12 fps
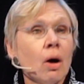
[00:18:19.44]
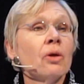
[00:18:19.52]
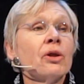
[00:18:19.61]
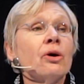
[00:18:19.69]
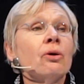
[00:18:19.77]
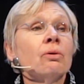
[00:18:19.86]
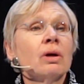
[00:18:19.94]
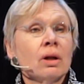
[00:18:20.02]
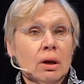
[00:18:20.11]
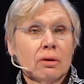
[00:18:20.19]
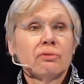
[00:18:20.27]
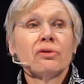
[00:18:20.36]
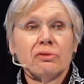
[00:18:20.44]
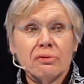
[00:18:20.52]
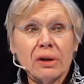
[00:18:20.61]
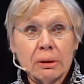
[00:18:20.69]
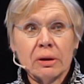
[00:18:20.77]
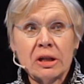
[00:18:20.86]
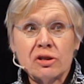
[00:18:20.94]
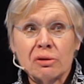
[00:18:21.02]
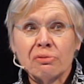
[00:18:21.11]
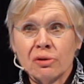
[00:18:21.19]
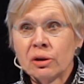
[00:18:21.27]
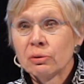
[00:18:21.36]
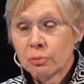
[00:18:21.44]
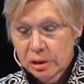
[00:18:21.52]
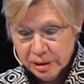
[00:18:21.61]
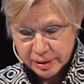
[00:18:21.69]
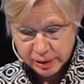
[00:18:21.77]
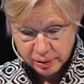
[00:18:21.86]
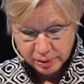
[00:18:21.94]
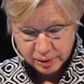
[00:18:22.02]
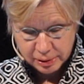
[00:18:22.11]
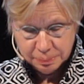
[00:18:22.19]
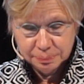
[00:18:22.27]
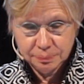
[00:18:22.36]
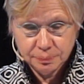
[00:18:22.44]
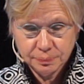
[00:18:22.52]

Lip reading: although for very different reasons.